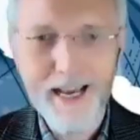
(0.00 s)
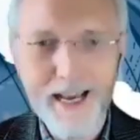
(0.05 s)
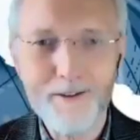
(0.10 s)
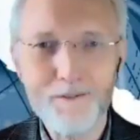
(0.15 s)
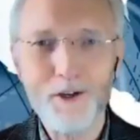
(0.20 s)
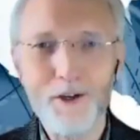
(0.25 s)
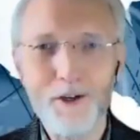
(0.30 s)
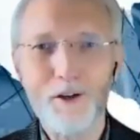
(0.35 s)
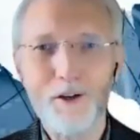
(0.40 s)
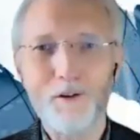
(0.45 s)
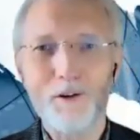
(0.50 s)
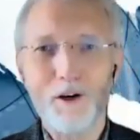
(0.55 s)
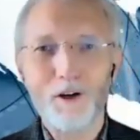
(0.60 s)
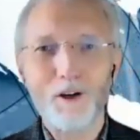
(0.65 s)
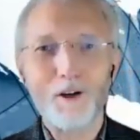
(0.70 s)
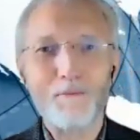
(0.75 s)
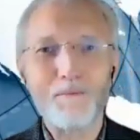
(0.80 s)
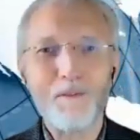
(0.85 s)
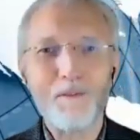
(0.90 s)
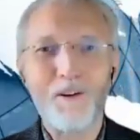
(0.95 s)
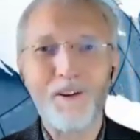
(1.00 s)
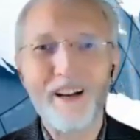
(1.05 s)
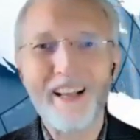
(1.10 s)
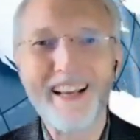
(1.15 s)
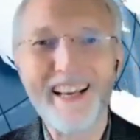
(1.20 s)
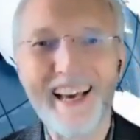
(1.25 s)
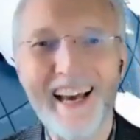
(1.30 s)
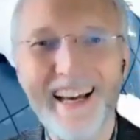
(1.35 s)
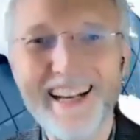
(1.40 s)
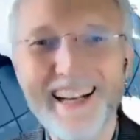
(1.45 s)
afternoon or good
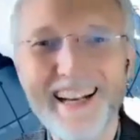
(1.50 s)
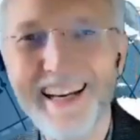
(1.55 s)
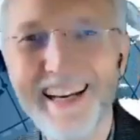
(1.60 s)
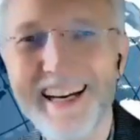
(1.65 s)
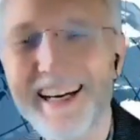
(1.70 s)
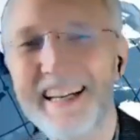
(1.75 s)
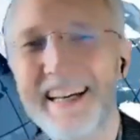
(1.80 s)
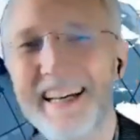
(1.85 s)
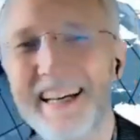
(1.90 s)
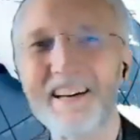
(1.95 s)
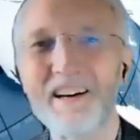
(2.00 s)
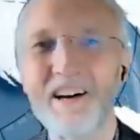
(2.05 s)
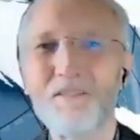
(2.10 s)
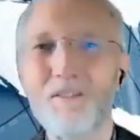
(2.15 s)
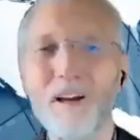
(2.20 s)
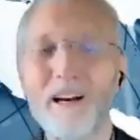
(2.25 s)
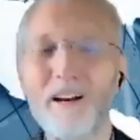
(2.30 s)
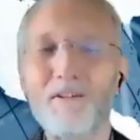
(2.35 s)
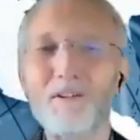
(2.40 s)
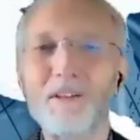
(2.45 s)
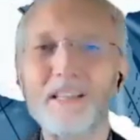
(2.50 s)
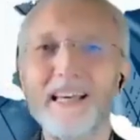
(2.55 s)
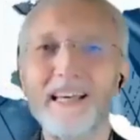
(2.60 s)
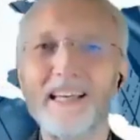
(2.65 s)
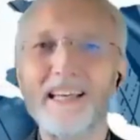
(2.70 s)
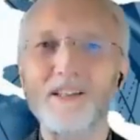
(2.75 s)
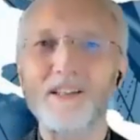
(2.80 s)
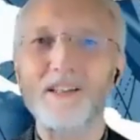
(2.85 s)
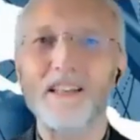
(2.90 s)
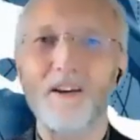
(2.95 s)
morning, Annie. And what I would say
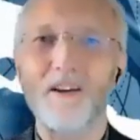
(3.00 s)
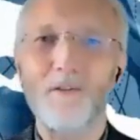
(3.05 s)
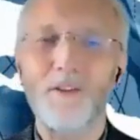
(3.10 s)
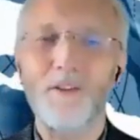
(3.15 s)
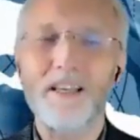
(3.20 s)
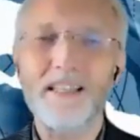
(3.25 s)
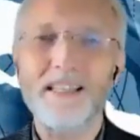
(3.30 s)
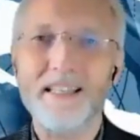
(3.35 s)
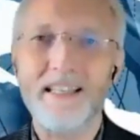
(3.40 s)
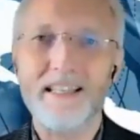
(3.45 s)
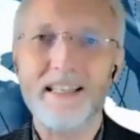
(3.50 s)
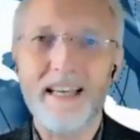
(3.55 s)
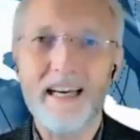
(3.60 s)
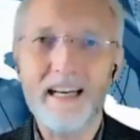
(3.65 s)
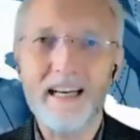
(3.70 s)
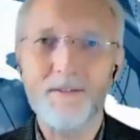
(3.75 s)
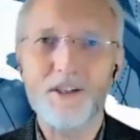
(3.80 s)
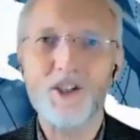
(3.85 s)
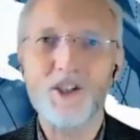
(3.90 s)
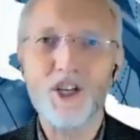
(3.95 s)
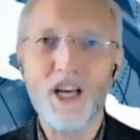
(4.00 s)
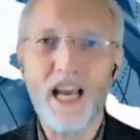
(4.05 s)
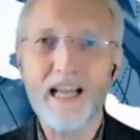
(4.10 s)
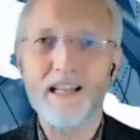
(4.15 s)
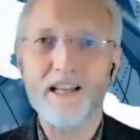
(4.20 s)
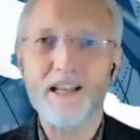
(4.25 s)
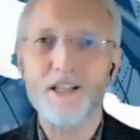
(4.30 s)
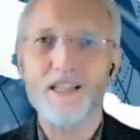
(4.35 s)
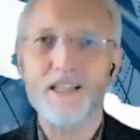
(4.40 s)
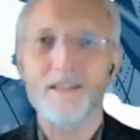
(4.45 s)
is, this kind of a
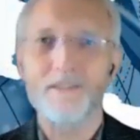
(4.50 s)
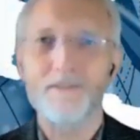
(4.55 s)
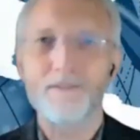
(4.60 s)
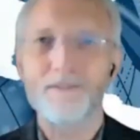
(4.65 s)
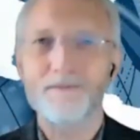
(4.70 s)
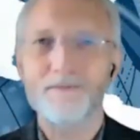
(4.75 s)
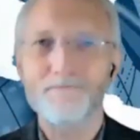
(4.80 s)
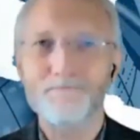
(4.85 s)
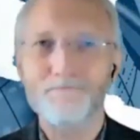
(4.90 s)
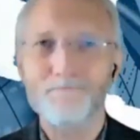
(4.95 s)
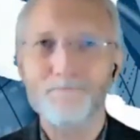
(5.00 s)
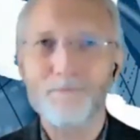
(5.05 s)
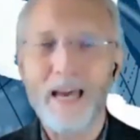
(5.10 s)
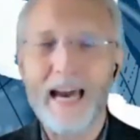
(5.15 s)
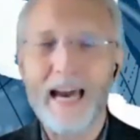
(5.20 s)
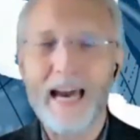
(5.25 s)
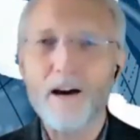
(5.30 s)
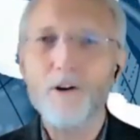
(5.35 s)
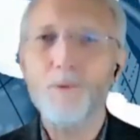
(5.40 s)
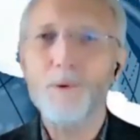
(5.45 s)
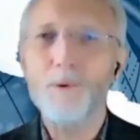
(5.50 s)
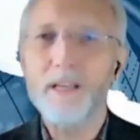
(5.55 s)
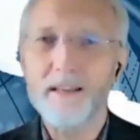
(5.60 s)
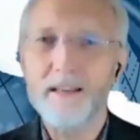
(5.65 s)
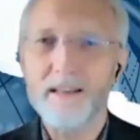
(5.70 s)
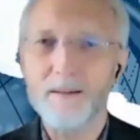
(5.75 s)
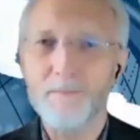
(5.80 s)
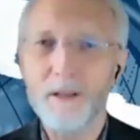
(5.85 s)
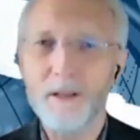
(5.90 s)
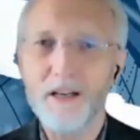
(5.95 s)
challenge of how do we
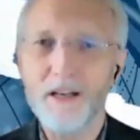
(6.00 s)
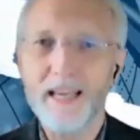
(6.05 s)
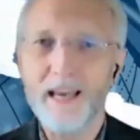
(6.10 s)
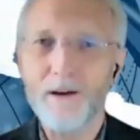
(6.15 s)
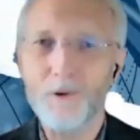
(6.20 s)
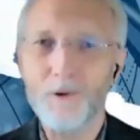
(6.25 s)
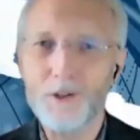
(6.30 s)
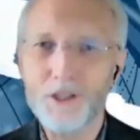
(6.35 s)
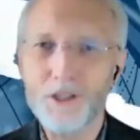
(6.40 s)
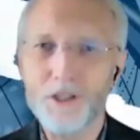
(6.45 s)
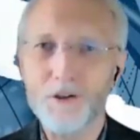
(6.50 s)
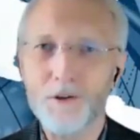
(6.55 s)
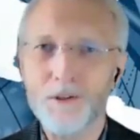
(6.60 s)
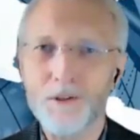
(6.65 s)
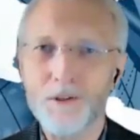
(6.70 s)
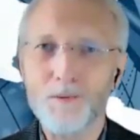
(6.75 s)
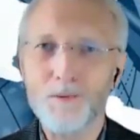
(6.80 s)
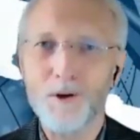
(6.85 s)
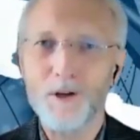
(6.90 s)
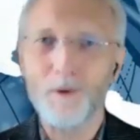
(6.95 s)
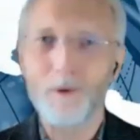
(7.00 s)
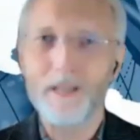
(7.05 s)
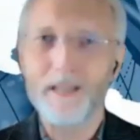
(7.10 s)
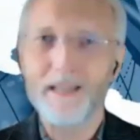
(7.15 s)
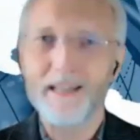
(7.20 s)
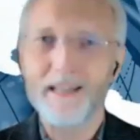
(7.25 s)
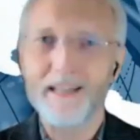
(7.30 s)
communicate with students? What do we